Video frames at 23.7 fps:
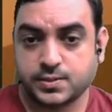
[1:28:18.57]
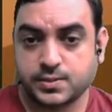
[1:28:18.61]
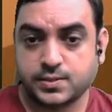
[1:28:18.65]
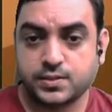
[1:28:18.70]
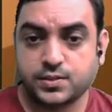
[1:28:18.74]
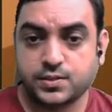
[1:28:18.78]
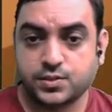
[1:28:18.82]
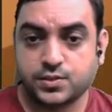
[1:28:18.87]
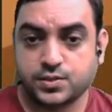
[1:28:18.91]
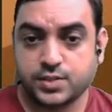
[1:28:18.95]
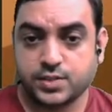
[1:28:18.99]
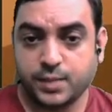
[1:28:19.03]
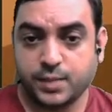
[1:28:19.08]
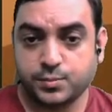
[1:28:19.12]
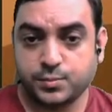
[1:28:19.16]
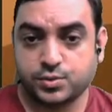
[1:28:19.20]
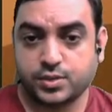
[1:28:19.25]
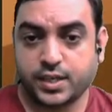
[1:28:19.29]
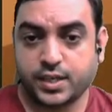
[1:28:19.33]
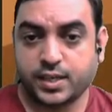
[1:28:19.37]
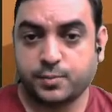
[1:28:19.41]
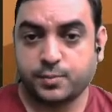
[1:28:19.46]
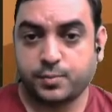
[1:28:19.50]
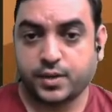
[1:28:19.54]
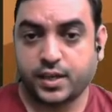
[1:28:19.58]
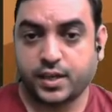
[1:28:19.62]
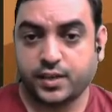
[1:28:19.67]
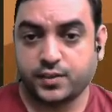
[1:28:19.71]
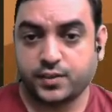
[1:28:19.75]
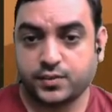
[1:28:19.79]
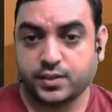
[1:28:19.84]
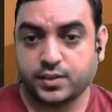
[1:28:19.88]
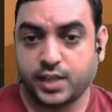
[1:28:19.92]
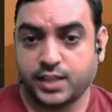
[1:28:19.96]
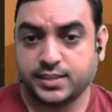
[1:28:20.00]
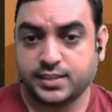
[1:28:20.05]
Same strike price.
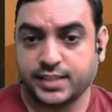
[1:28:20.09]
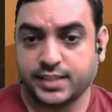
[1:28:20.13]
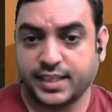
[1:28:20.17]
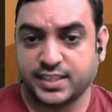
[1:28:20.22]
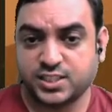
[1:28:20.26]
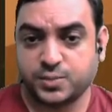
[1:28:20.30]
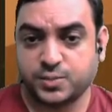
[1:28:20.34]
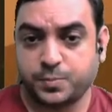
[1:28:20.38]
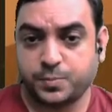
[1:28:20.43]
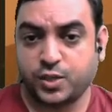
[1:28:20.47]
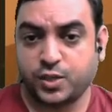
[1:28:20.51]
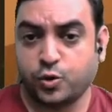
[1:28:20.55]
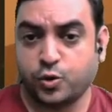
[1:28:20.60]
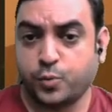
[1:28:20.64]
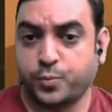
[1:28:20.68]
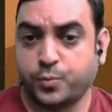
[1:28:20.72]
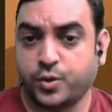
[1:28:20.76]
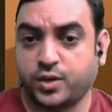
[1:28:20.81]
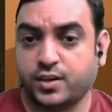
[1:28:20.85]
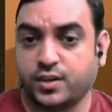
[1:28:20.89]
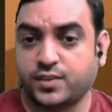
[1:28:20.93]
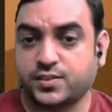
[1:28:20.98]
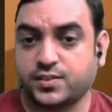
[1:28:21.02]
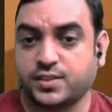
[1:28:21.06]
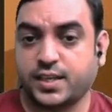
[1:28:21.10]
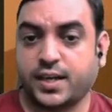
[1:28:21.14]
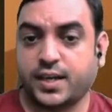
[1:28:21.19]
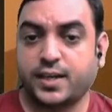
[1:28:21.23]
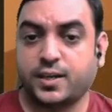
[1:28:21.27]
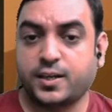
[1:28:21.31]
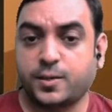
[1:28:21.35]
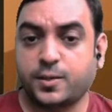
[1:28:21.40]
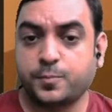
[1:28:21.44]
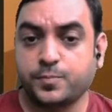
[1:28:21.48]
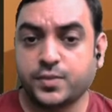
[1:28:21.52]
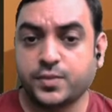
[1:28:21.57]
I'll say SP. Hope you
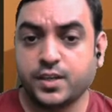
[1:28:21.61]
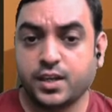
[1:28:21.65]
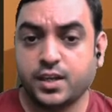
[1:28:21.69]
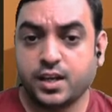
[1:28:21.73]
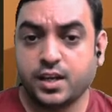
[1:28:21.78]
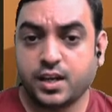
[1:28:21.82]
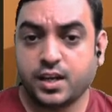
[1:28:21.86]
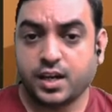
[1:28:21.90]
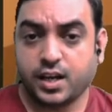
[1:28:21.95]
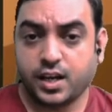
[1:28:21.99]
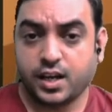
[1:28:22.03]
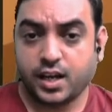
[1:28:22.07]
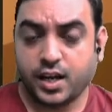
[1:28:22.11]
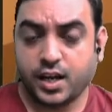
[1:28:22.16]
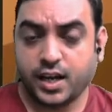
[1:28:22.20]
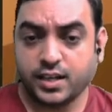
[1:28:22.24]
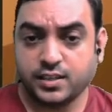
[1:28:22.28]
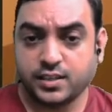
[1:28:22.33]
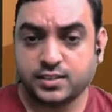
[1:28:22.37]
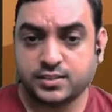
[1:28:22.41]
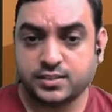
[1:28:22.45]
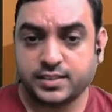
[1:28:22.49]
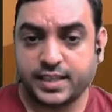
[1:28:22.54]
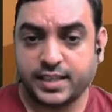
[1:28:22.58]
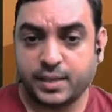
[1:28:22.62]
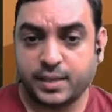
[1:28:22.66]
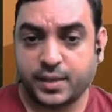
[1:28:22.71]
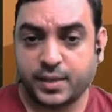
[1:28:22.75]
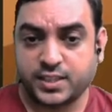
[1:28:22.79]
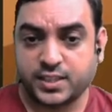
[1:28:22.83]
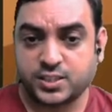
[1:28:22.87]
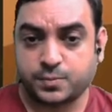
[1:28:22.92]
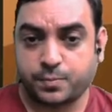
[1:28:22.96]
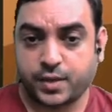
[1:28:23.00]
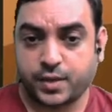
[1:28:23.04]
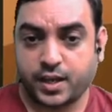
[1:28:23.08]
understand. At same
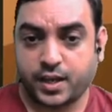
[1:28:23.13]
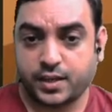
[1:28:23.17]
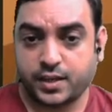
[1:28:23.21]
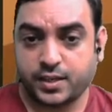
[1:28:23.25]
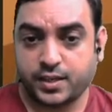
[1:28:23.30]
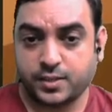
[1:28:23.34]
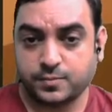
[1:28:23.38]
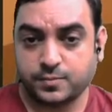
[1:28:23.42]
expiry.